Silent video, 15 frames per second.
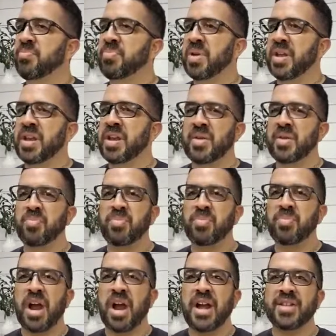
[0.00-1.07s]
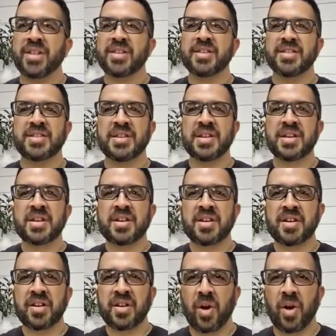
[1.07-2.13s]
Been in practice
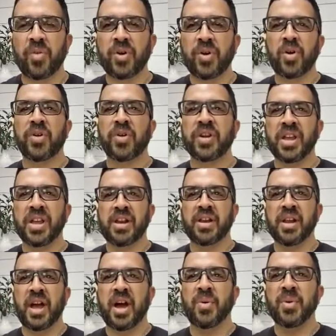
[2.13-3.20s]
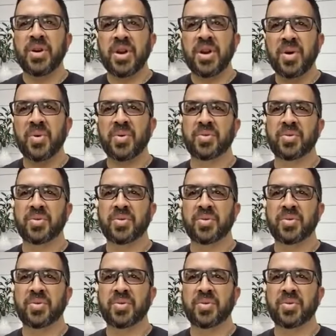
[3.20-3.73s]
over and over again, I would know.